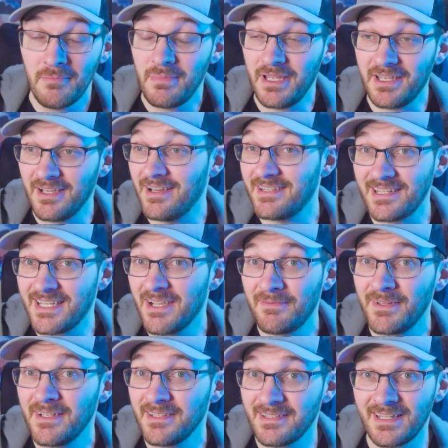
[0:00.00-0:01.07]
Because it
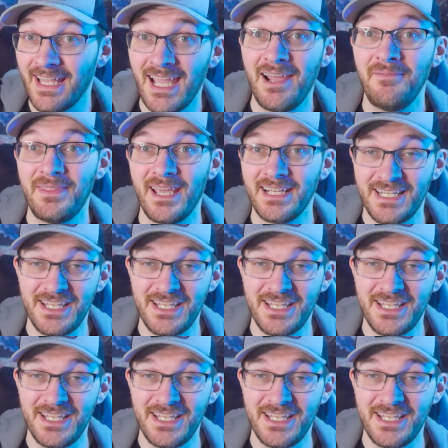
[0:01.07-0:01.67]
definitely doesn't have that